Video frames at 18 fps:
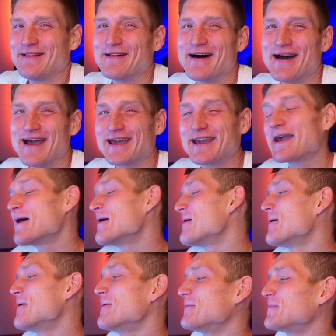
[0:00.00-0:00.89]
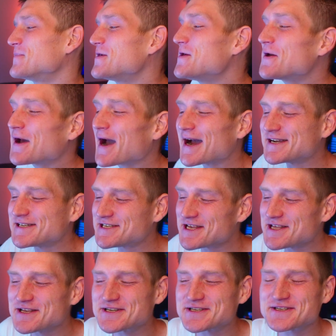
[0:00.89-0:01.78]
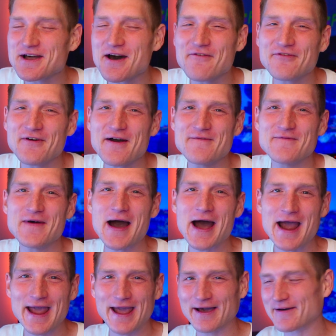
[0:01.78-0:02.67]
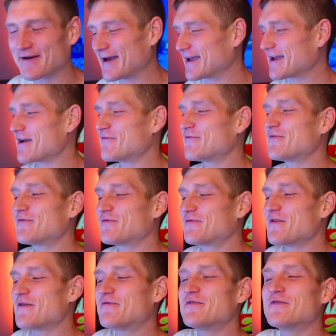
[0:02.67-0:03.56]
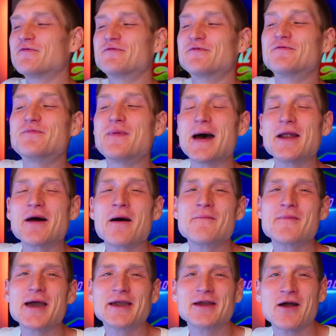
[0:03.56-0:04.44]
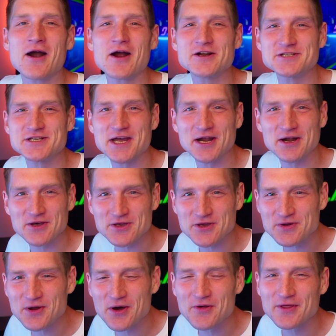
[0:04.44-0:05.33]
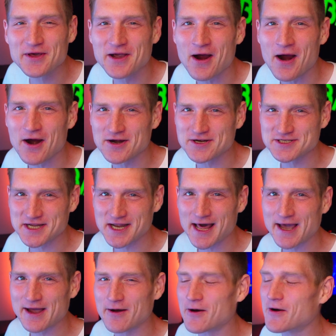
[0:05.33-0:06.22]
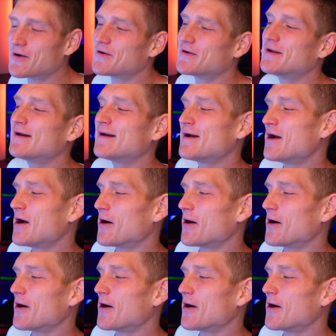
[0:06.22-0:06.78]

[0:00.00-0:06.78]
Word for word: like you guys see the stuff I'm buying. Like if if you've been on my car channel, you know the cars that I own.